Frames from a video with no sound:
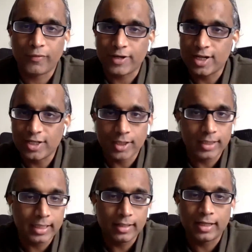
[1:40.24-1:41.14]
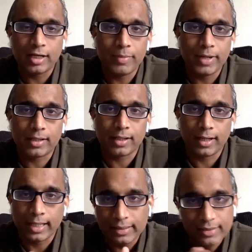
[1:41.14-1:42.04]
professional journey a little bit
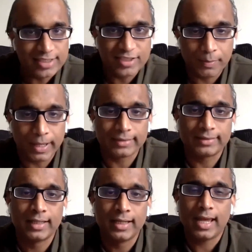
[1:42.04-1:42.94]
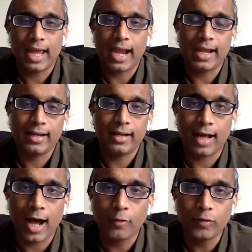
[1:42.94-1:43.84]
in this space and
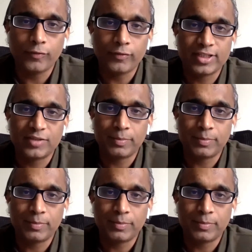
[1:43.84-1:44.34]
how you've